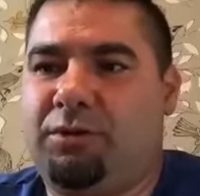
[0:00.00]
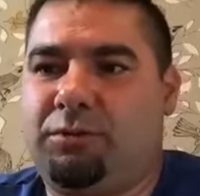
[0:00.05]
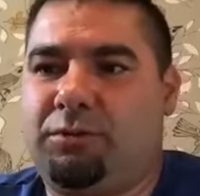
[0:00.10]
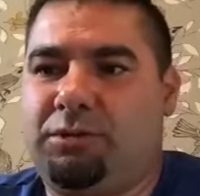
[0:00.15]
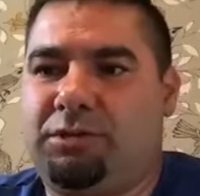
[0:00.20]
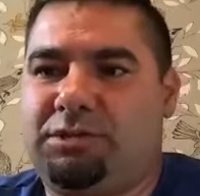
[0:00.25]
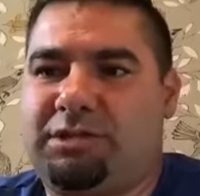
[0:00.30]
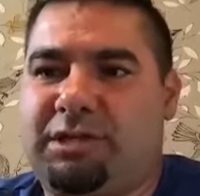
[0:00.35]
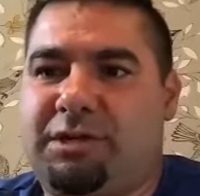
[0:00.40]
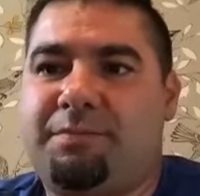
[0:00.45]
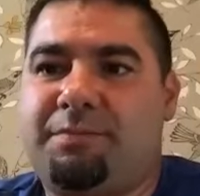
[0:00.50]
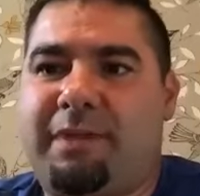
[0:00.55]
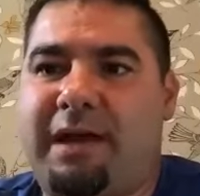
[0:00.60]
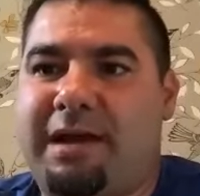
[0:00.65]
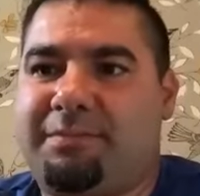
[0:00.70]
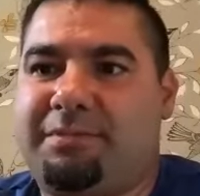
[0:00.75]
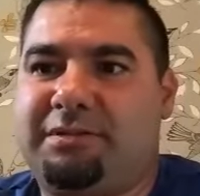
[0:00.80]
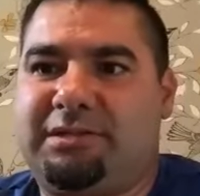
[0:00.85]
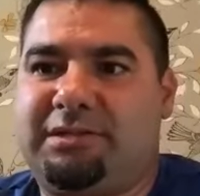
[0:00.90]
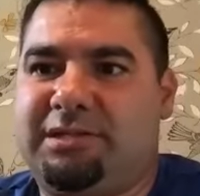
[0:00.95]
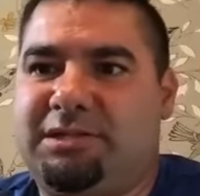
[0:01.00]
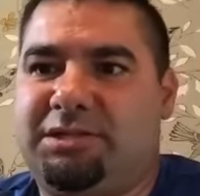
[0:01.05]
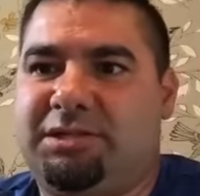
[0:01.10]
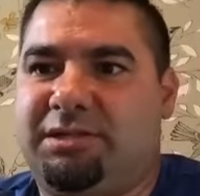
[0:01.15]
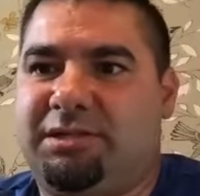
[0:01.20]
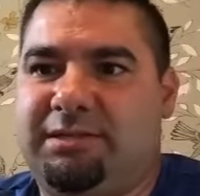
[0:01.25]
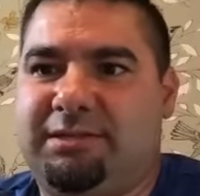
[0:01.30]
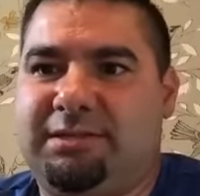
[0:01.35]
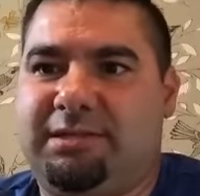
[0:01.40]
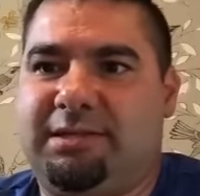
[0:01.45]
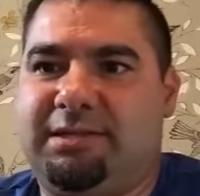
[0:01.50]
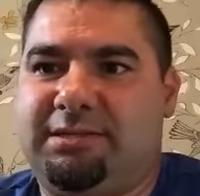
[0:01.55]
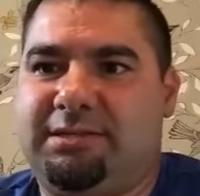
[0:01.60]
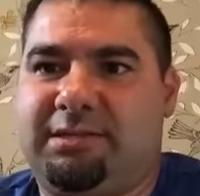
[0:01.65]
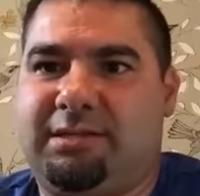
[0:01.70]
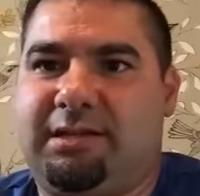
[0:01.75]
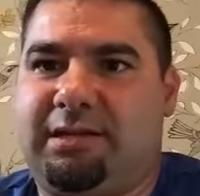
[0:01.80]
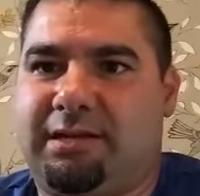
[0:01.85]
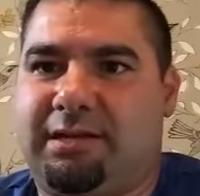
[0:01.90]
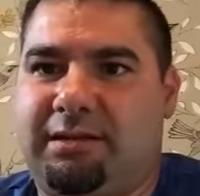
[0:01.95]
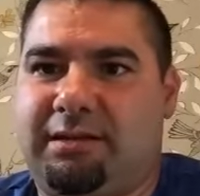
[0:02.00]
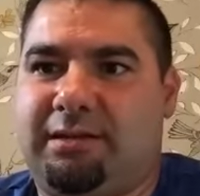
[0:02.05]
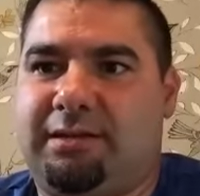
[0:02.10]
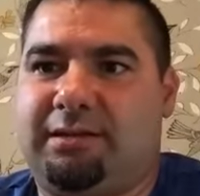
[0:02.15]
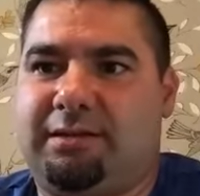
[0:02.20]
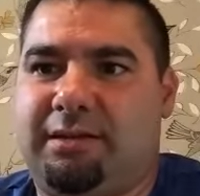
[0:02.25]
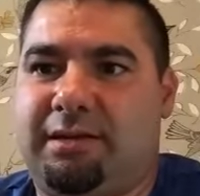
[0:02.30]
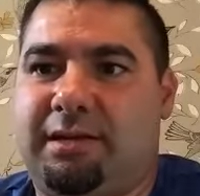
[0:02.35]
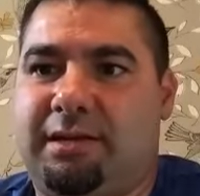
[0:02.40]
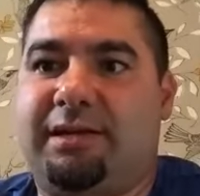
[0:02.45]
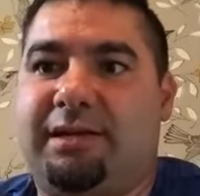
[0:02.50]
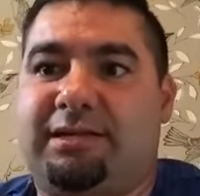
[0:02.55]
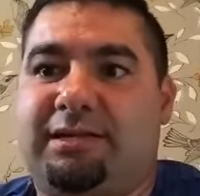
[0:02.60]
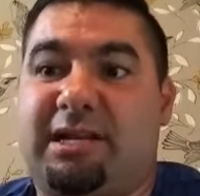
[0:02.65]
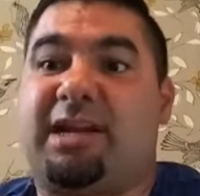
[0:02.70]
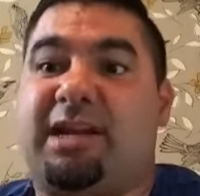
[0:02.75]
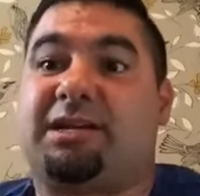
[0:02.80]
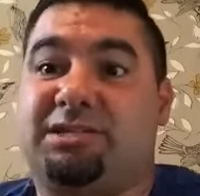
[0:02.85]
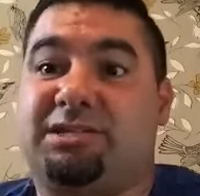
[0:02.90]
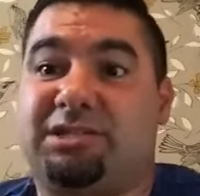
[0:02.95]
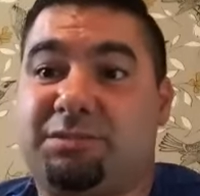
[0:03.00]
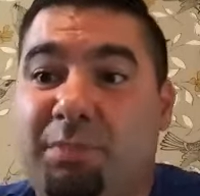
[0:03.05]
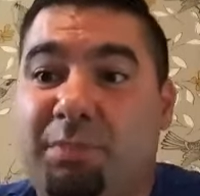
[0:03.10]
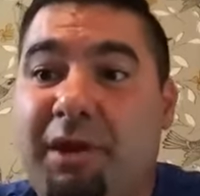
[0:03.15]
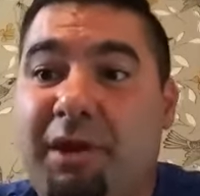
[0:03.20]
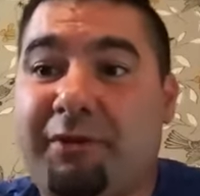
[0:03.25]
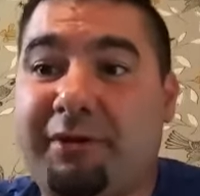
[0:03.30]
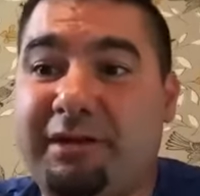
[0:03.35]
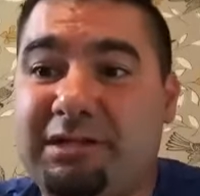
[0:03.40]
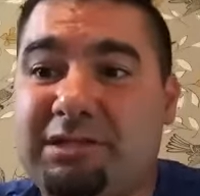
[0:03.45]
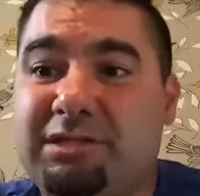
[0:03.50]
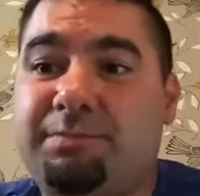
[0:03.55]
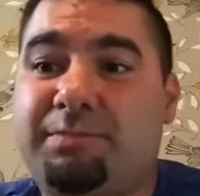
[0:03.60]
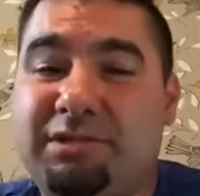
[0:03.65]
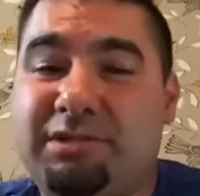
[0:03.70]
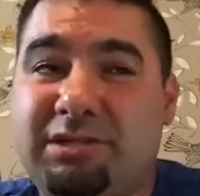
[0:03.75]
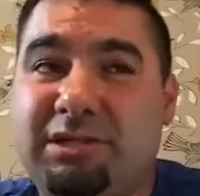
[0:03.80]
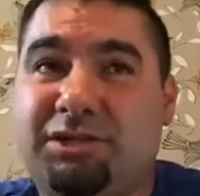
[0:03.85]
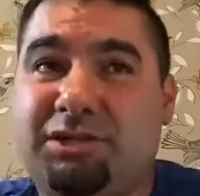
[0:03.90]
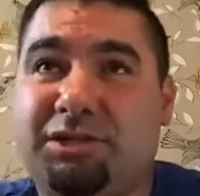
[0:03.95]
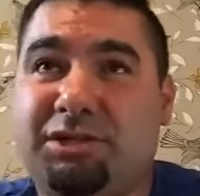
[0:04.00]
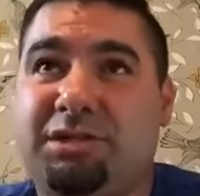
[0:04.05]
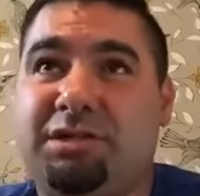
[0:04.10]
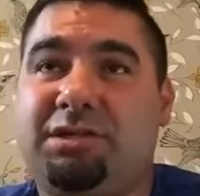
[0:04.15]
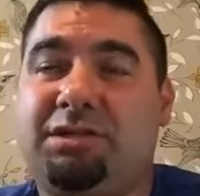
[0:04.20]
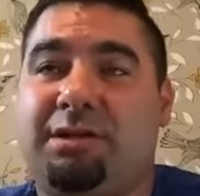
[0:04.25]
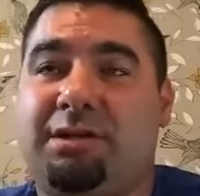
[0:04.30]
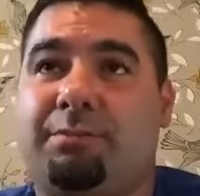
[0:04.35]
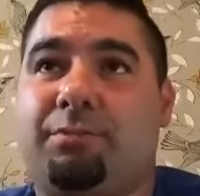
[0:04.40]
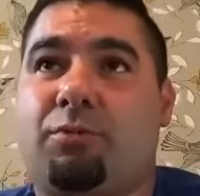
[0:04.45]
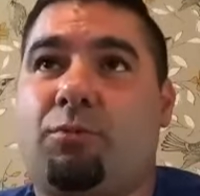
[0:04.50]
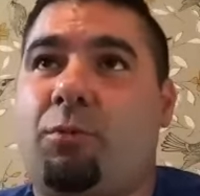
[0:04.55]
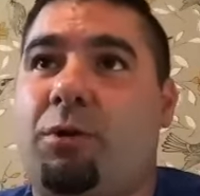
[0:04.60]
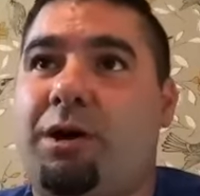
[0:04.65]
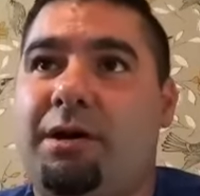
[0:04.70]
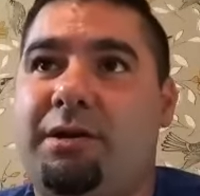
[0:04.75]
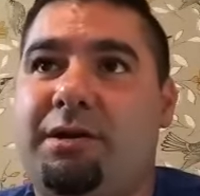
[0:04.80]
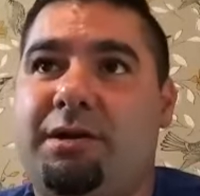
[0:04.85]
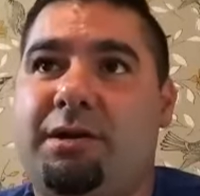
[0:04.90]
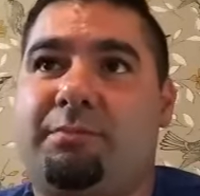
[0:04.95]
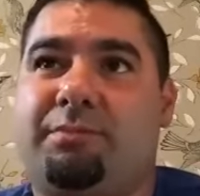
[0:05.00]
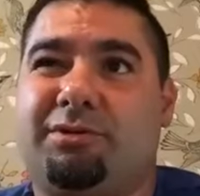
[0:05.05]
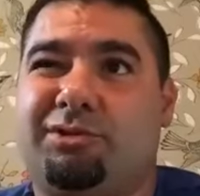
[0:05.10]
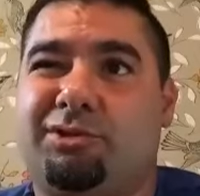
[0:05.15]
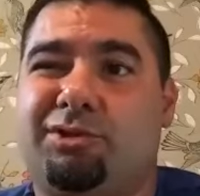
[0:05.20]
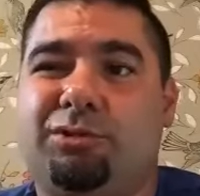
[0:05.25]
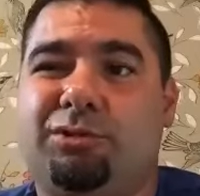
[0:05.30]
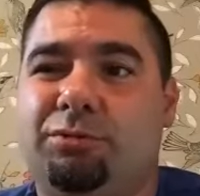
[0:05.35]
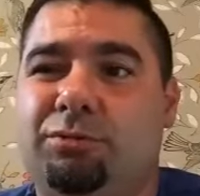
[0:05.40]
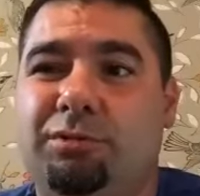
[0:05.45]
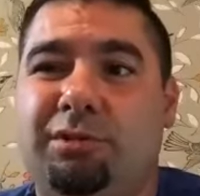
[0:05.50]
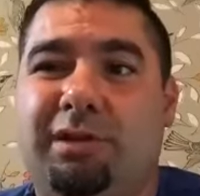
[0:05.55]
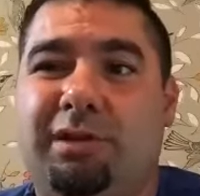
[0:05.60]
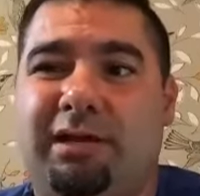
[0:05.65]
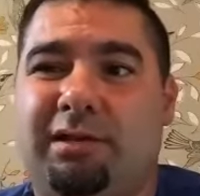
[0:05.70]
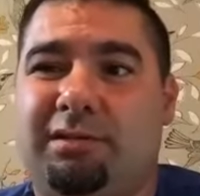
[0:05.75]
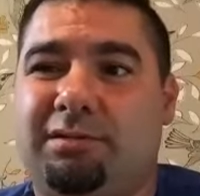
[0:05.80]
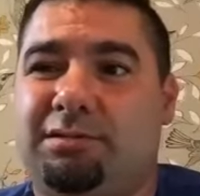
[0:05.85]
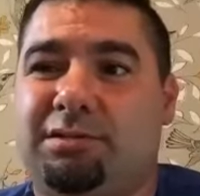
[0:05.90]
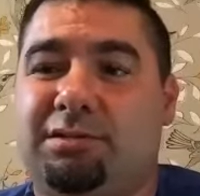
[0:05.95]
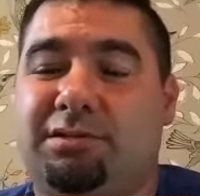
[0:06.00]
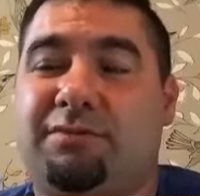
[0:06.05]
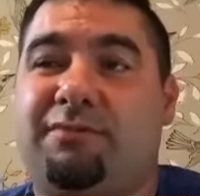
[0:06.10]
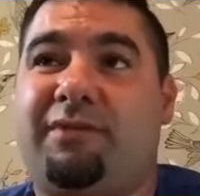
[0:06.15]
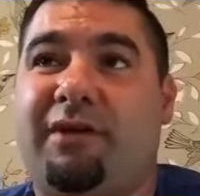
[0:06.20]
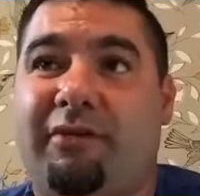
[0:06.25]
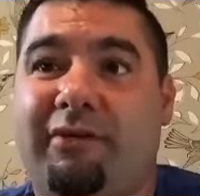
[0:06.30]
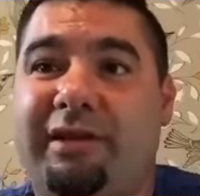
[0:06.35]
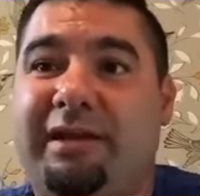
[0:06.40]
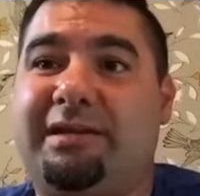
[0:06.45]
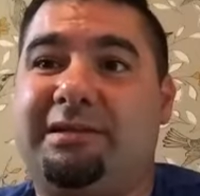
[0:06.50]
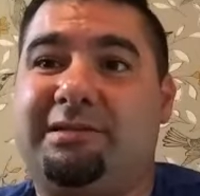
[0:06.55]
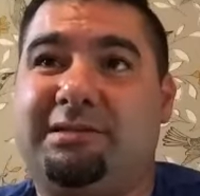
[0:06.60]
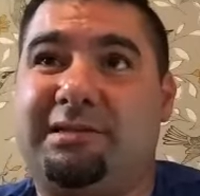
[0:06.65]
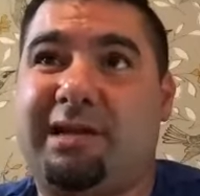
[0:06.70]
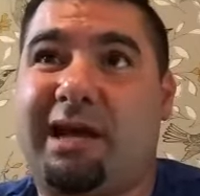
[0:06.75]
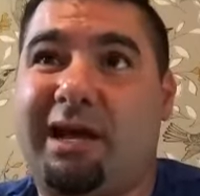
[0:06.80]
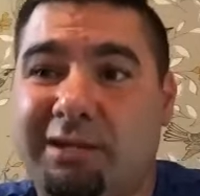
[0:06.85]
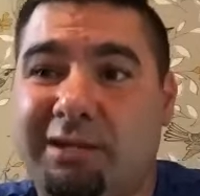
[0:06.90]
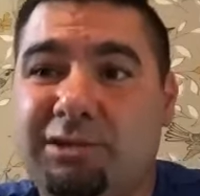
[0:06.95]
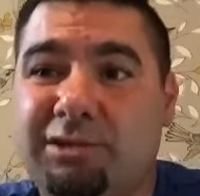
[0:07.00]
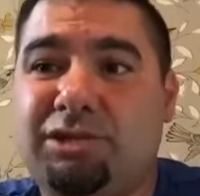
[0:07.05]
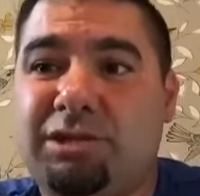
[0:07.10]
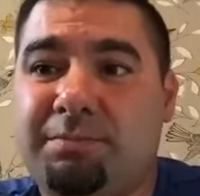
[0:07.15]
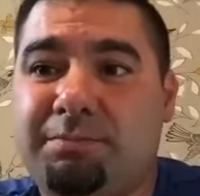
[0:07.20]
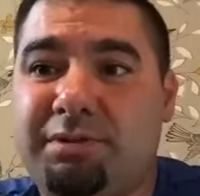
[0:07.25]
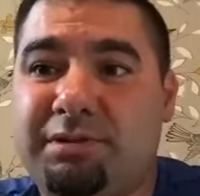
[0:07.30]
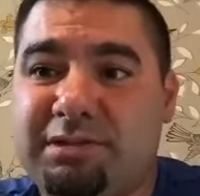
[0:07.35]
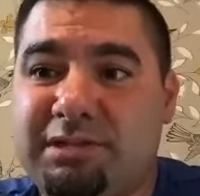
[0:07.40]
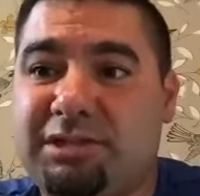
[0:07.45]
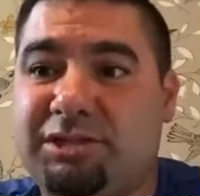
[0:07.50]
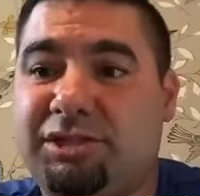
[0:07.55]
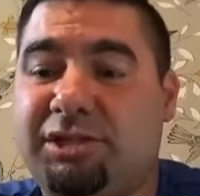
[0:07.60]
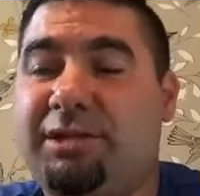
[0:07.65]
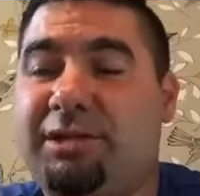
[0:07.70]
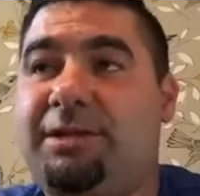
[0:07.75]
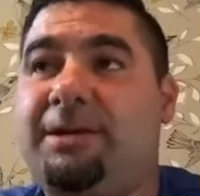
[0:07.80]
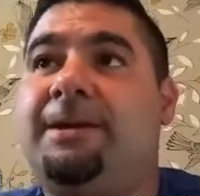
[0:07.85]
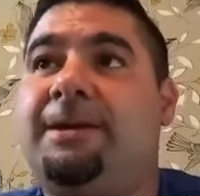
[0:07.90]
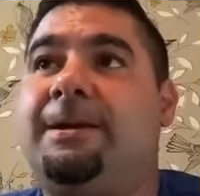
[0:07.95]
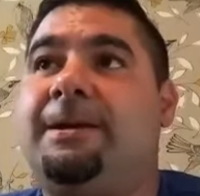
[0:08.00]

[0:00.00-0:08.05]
center back position is like an experienced position, number one. Number two, like, just very intelligent position.